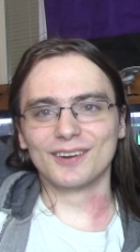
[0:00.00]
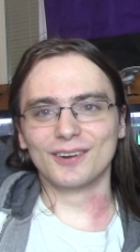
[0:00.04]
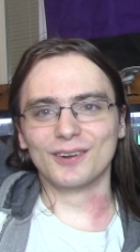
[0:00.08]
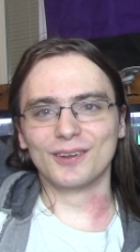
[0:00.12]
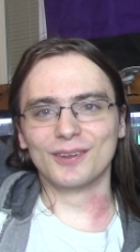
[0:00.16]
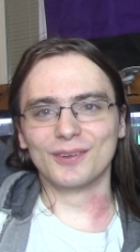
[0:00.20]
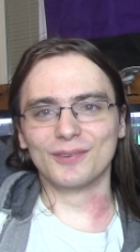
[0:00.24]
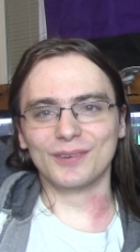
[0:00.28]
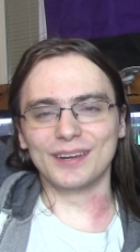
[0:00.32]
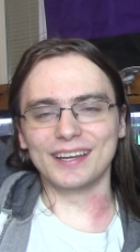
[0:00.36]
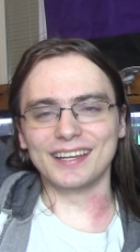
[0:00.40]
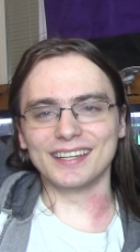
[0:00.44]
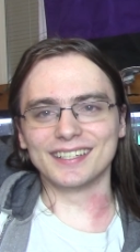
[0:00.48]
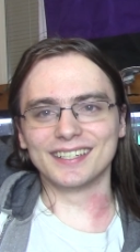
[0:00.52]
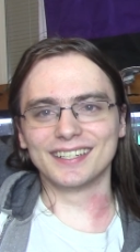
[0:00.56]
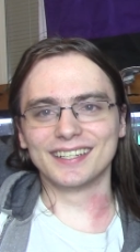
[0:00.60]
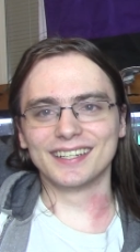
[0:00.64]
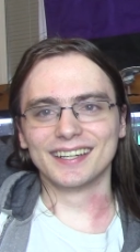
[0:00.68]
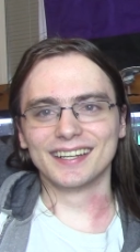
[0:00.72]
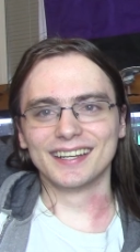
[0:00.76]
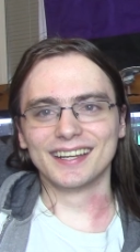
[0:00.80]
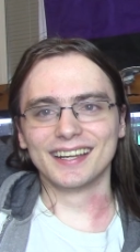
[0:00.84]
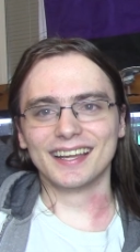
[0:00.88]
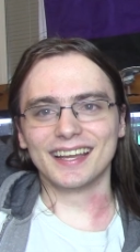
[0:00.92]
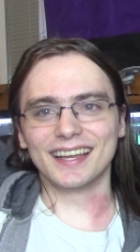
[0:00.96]
which,
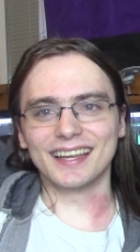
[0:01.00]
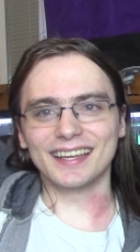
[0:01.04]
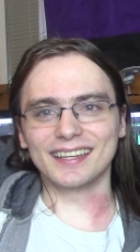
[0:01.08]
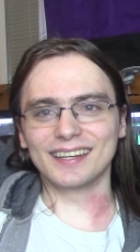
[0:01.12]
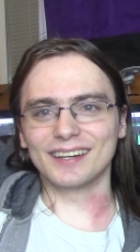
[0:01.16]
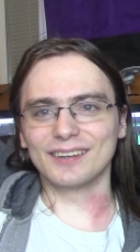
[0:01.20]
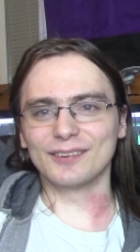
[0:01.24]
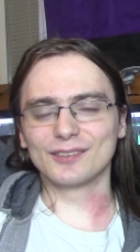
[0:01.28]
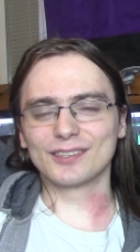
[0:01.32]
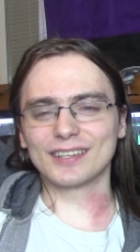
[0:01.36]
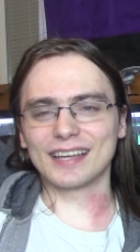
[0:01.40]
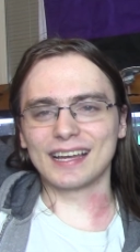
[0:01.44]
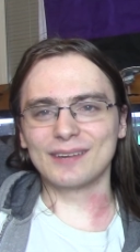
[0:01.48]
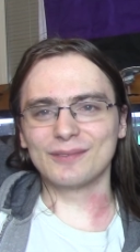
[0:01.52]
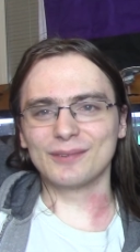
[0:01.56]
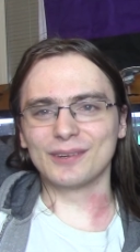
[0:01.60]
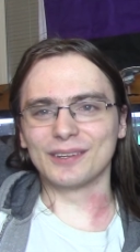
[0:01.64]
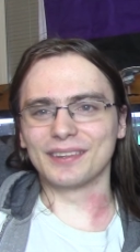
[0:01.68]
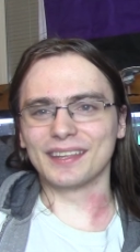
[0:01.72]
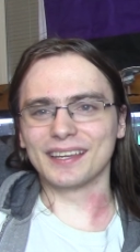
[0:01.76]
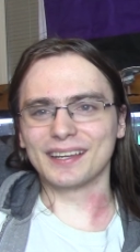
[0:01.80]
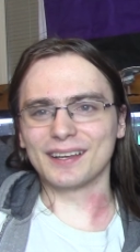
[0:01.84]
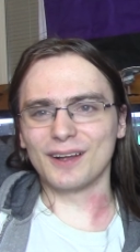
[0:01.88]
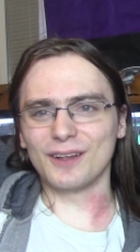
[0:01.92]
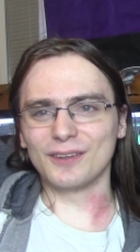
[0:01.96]
you know, it was kind of
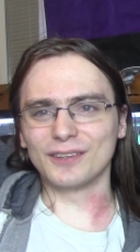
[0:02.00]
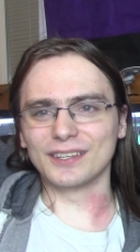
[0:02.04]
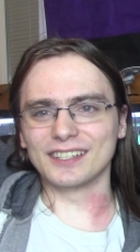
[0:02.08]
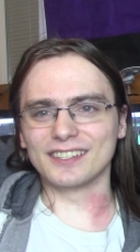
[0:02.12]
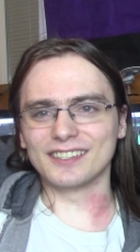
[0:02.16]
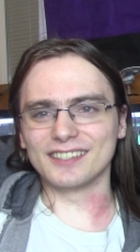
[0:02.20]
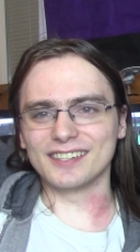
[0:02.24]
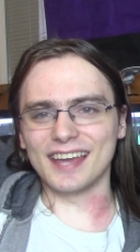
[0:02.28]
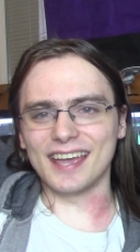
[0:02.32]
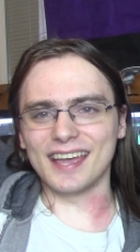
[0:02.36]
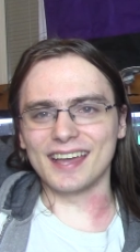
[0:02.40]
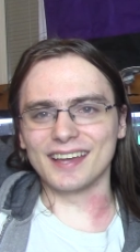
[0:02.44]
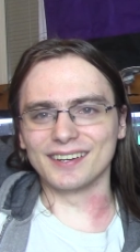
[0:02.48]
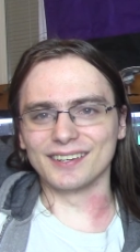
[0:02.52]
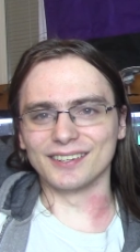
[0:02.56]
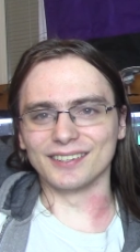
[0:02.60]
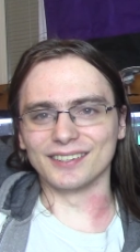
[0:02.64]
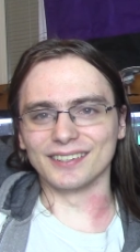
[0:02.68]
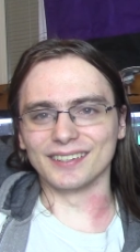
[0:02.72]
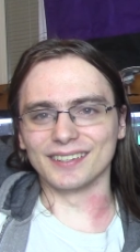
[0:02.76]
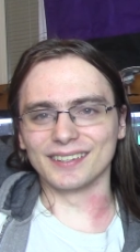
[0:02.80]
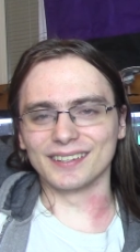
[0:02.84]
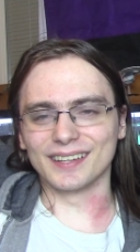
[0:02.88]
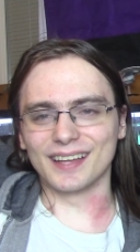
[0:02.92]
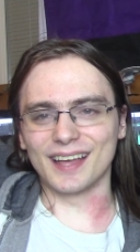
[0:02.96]
weird. They called it
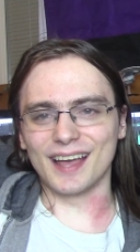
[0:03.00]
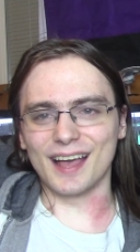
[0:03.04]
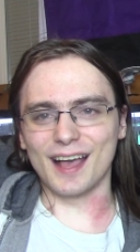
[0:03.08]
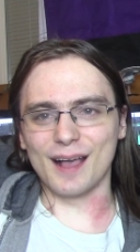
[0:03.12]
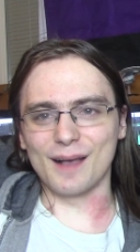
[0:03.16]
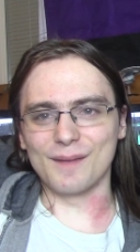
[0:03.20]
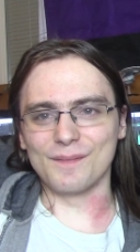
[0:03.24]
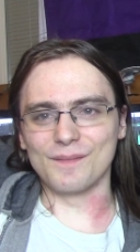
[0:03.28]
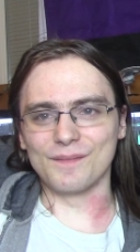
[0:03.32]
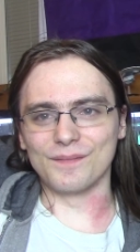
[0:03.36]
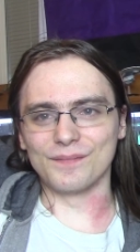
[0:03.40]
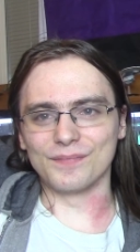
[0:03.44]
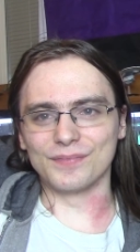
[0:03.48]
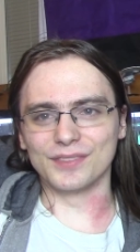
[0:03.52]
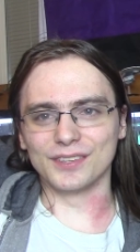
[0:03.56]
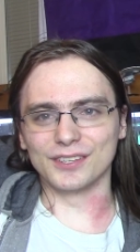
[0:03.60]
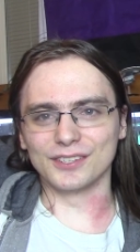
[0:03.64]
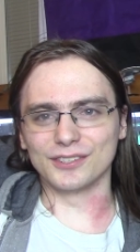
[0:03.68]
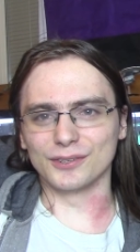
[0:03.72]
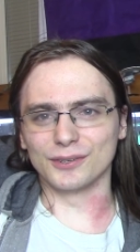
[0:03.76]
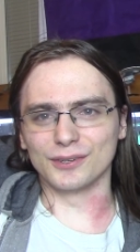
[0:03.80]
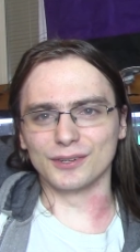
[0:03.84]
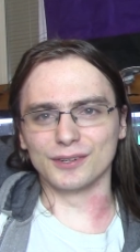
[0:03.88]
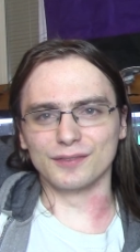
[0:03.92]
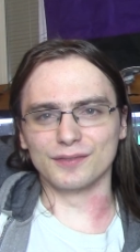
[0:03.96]
standard, the
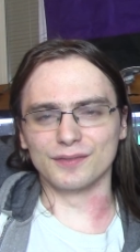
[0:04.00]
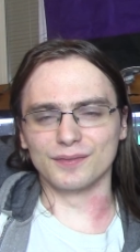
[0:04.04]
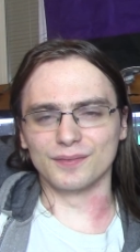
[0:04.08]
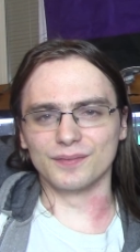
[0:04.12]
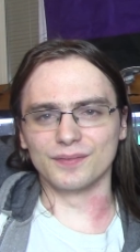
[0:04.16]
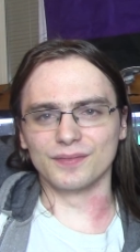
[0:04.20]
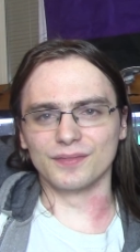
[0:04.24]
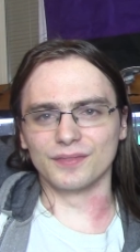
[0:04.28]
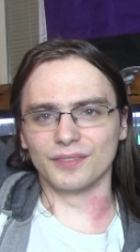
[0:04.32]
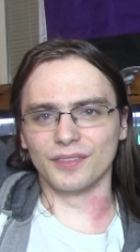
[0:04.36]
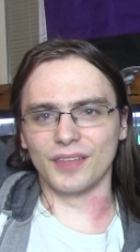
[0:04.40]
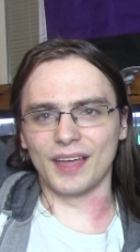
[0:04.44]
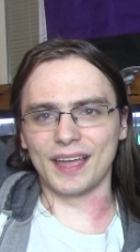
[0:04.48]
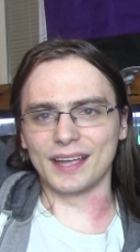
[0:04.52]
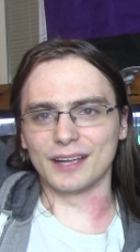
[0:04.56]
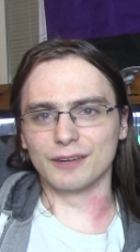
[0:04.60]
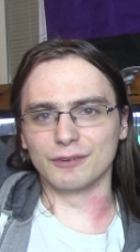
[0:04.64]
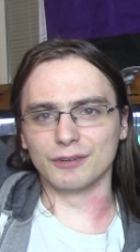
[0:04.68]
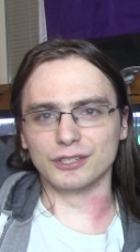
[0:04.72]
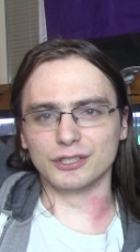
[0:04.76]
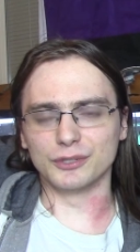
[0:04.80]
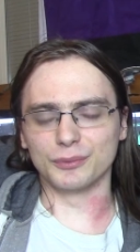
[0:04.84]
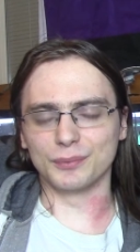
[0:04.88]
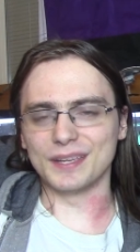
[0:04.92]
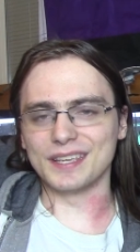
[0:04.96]
sort of
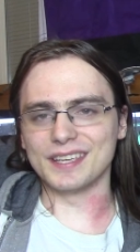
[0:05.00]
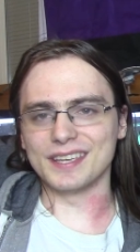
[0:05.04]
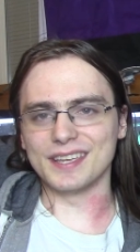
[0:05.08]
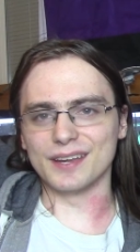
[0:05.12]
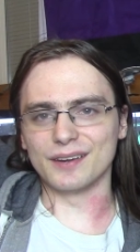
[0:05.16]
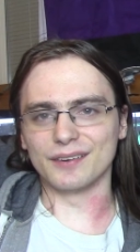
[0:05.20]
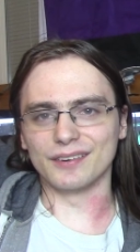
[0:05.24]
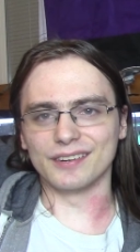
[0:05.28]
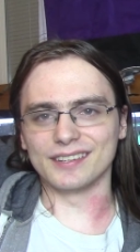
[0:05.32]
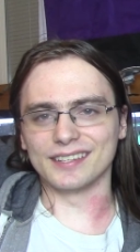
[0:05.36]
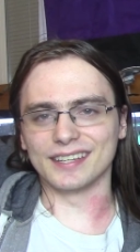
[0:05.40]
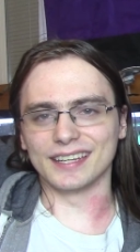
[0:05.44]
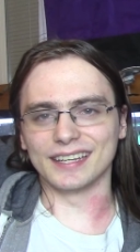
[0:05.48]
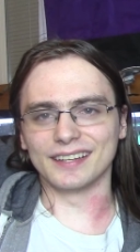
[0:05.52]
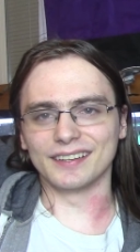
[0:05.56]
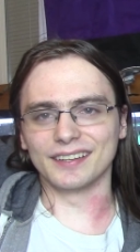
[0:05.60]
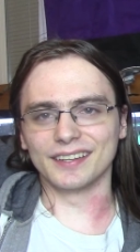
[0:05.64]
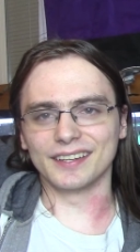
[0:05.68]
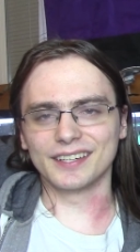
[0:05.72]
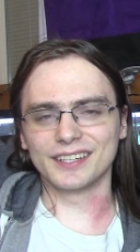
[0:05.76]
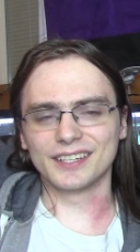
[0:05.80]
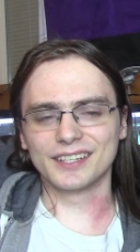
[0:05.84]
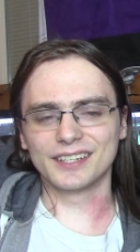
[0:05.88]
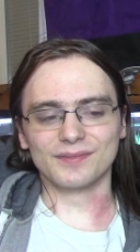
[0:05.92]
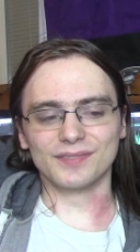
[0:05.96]
language we hear is
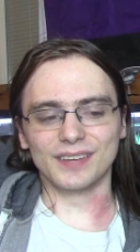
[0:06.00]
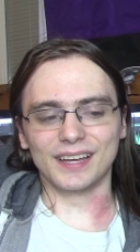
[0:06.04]
English.